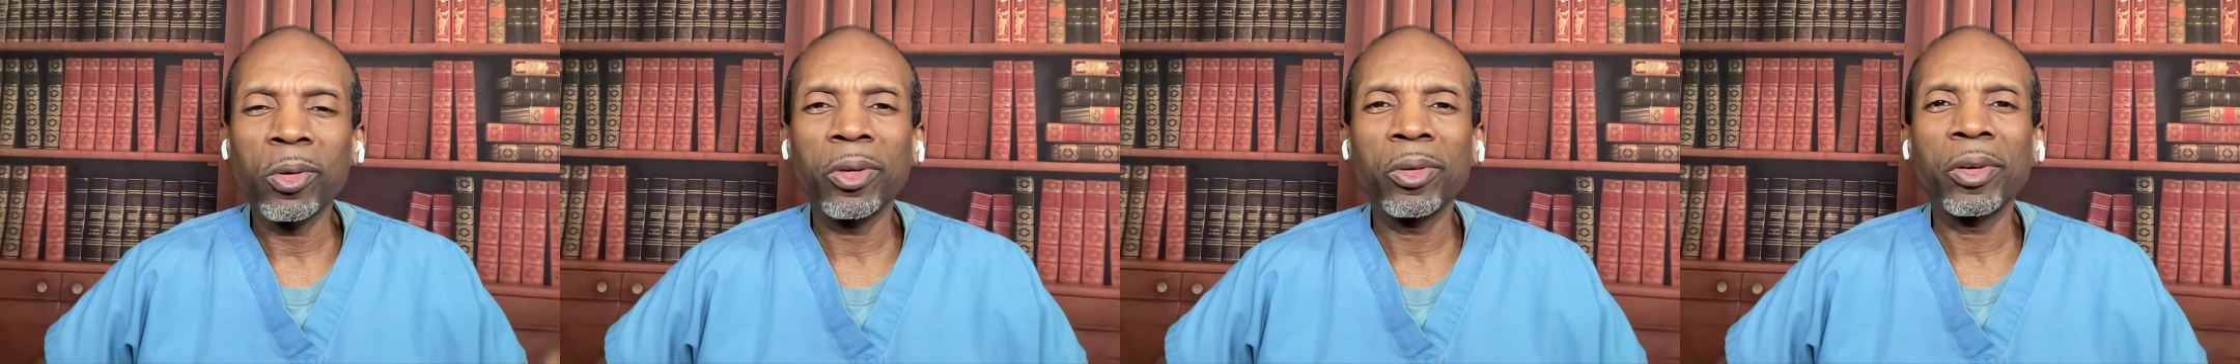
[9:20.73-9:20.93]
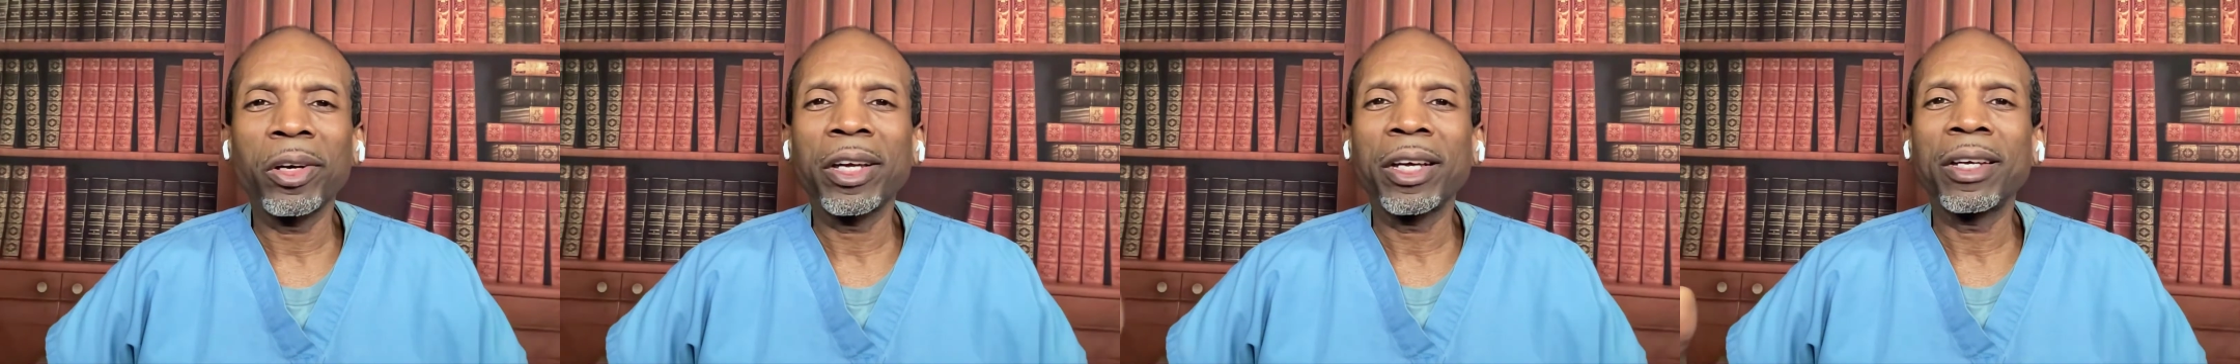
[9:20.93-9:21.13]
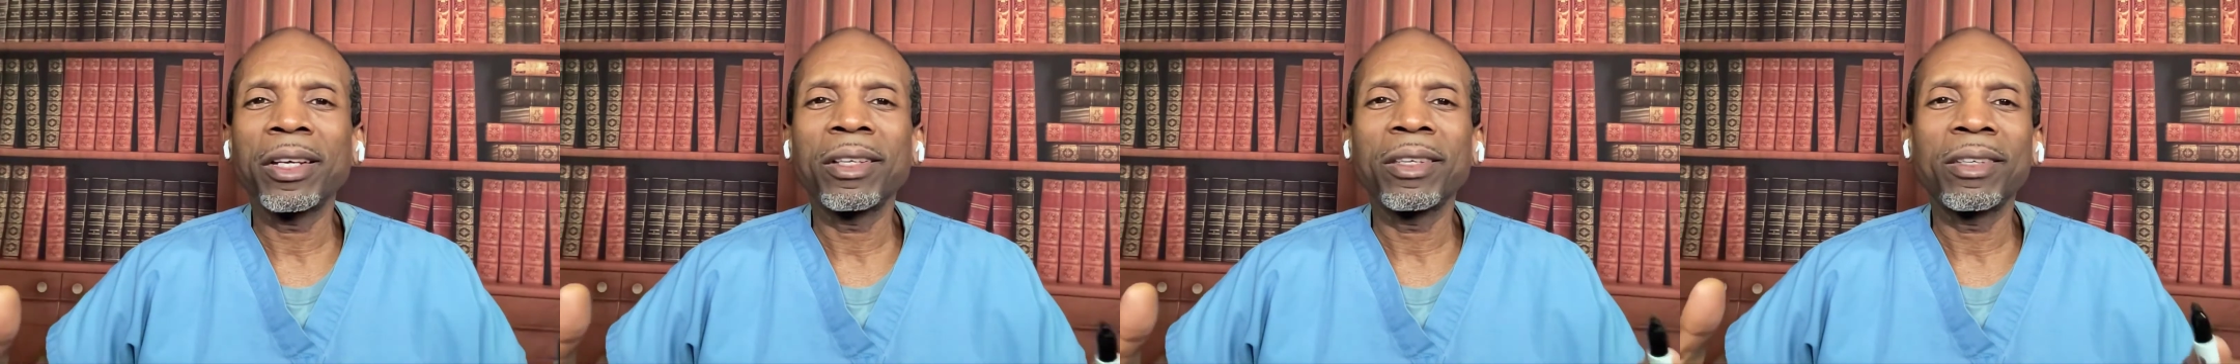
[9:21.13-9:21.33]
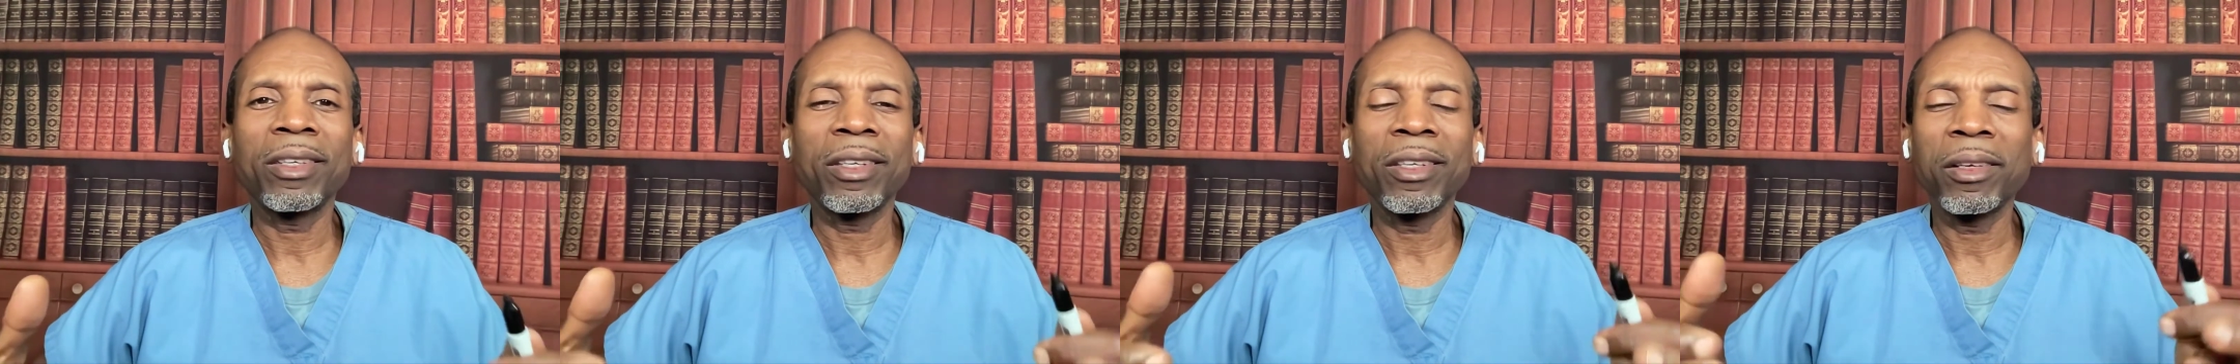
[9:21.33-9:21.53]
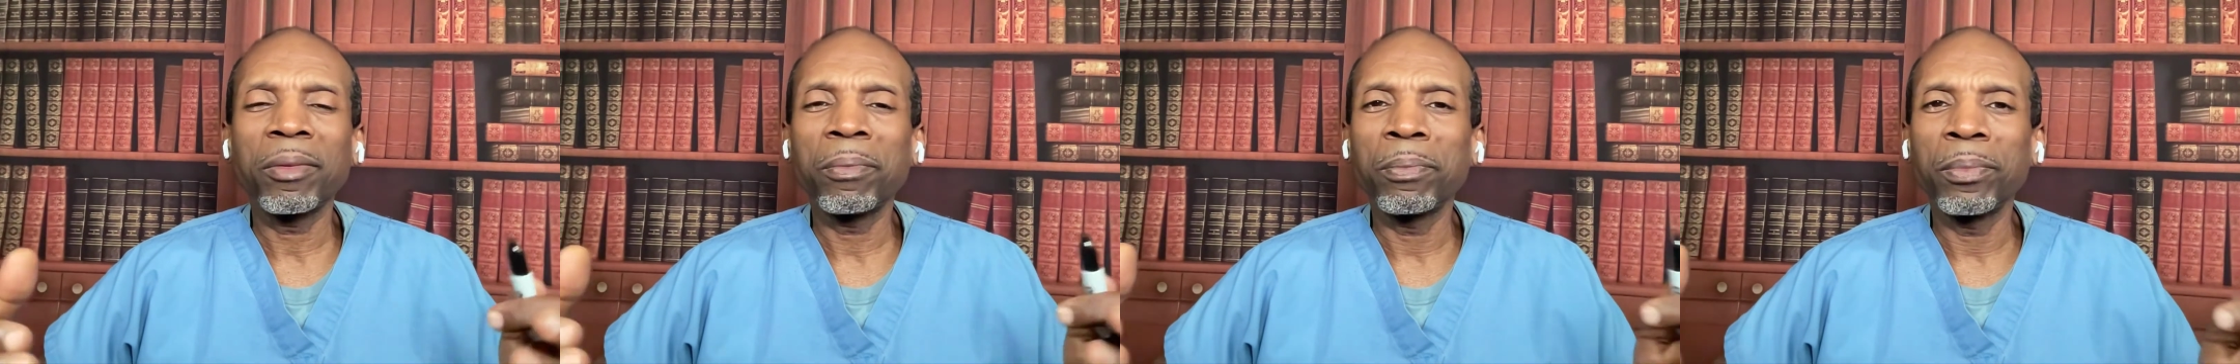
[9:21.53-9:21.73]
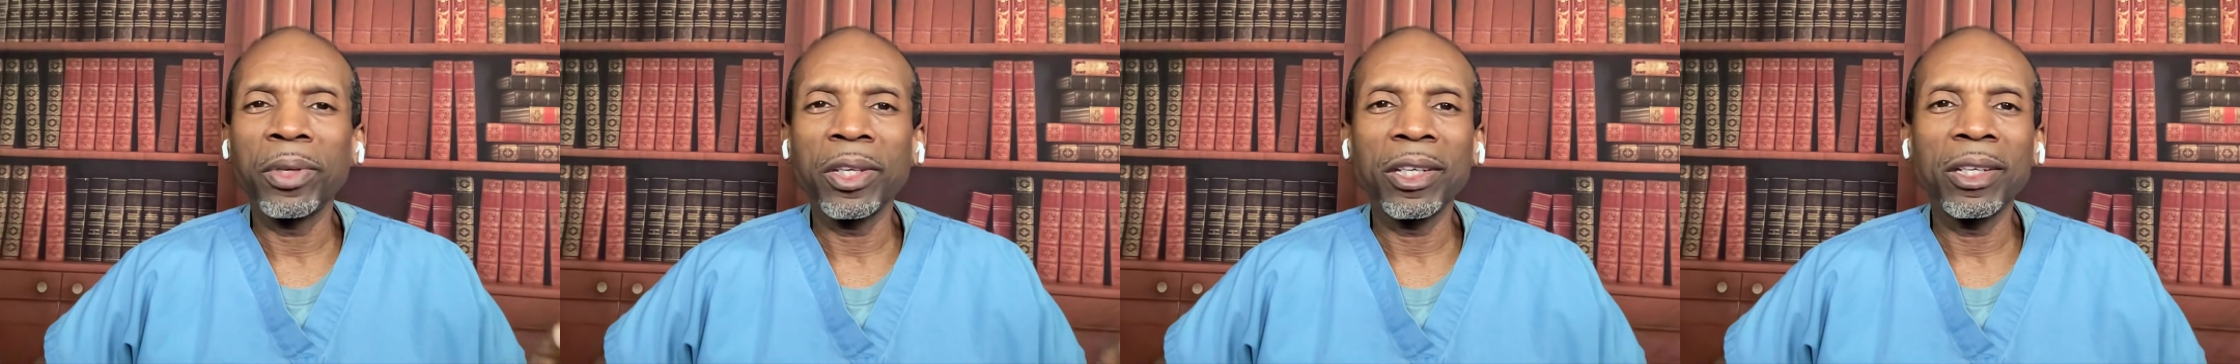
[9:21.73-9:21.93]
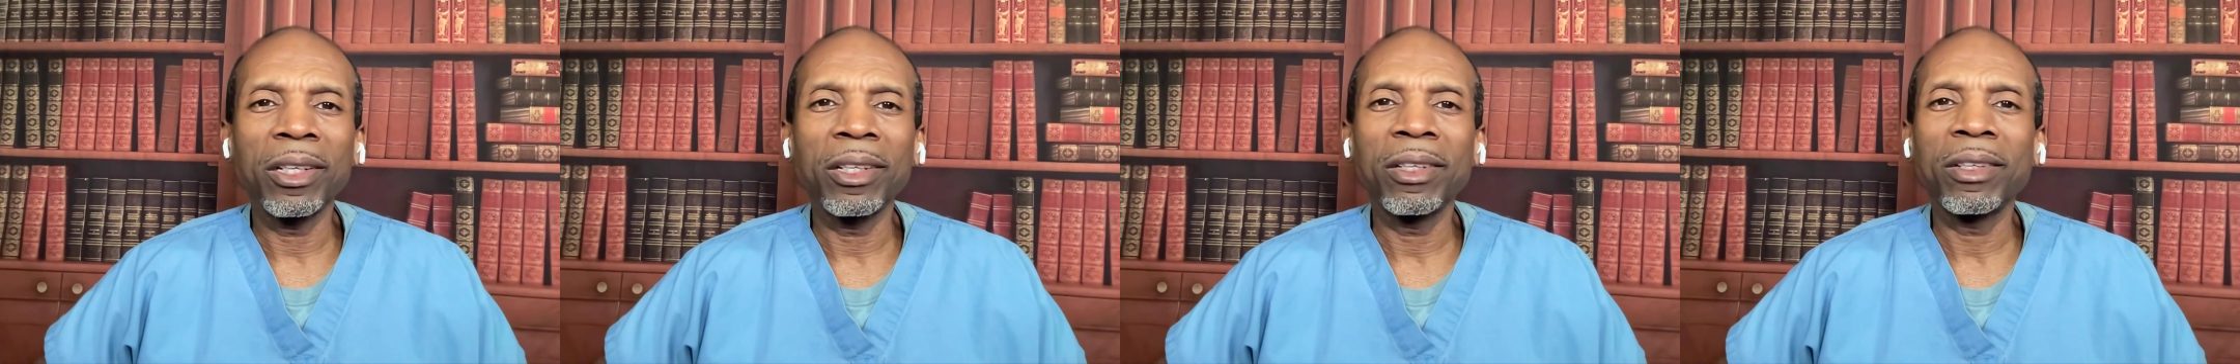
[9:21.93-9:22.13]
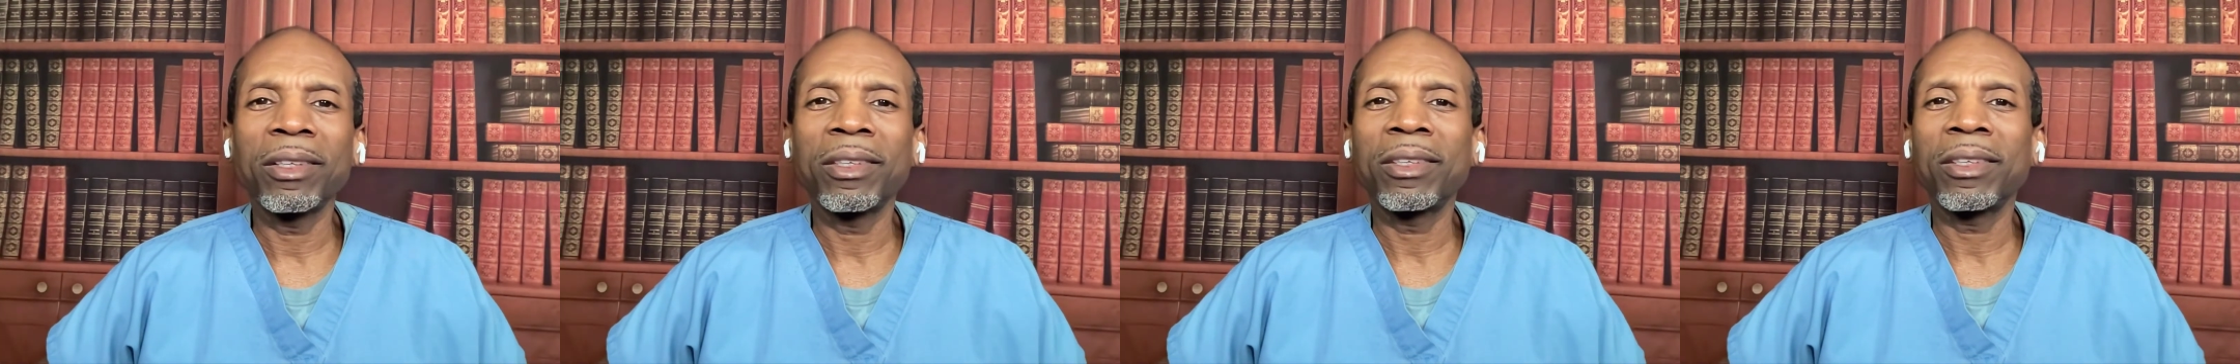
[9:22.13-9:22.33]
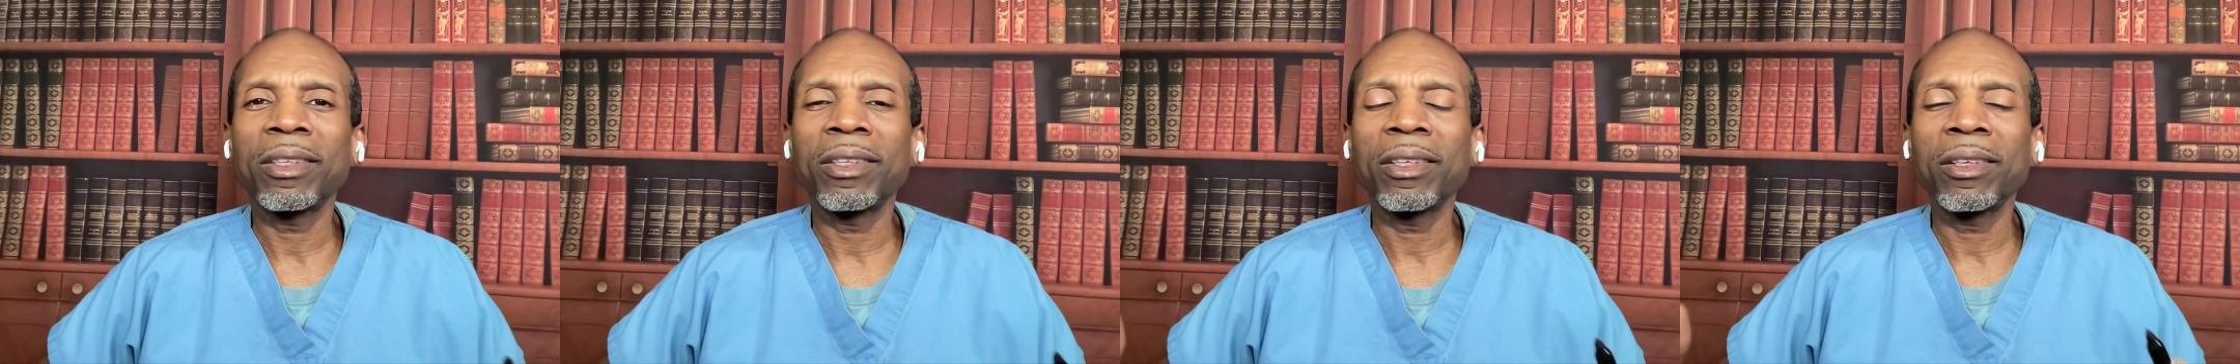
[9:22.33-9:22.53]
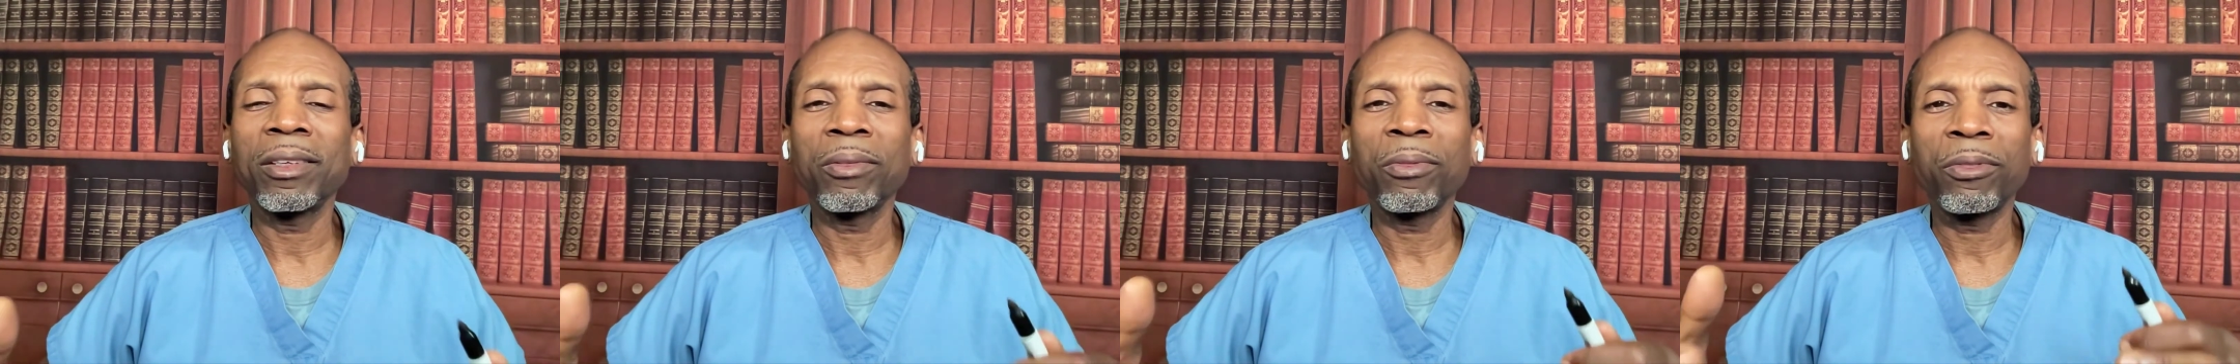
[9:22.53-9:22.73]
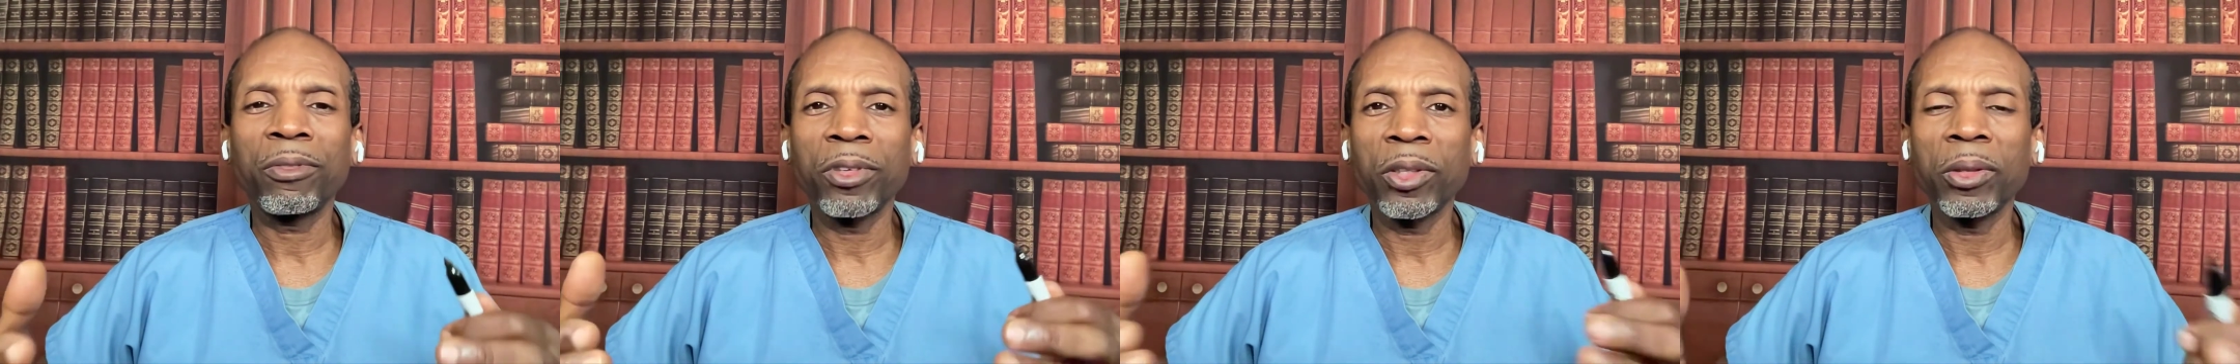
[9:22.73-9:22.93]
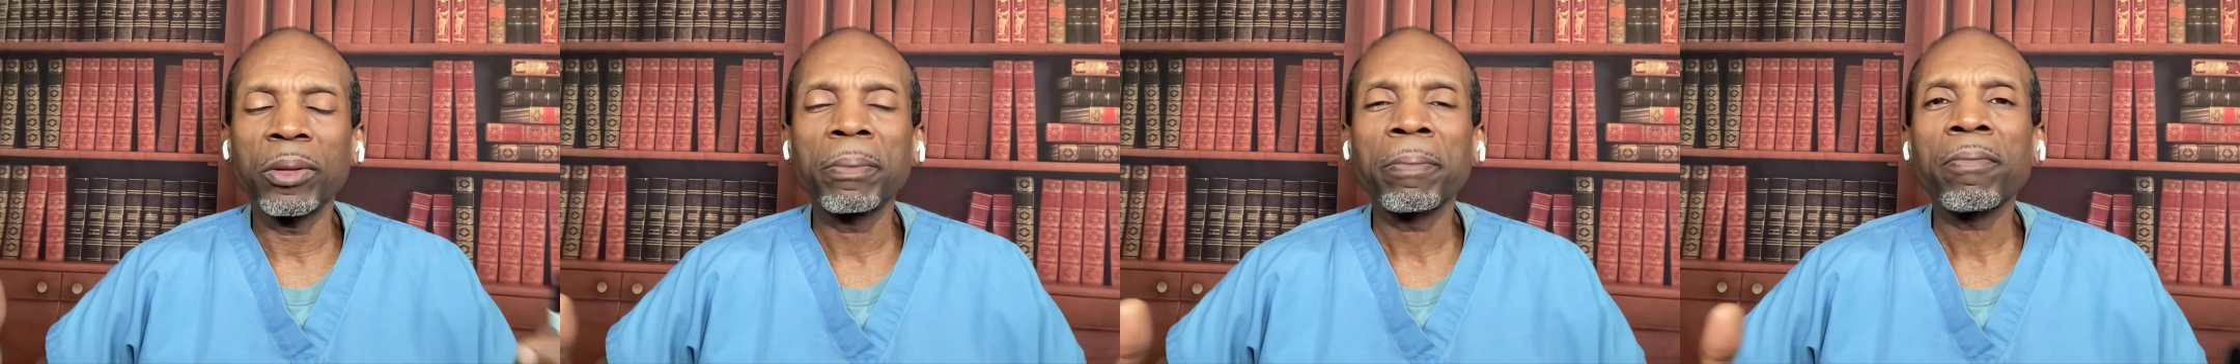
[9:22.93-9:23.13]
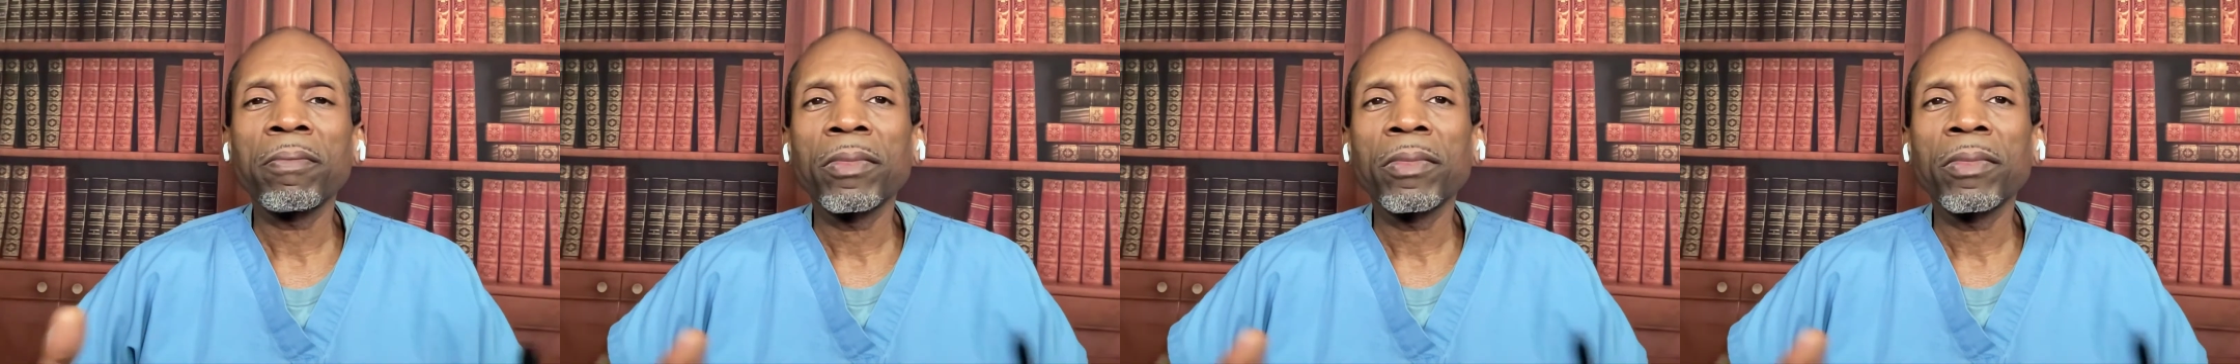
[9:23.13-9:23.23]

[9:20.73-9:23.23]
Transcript: grains and the beans and the fruit,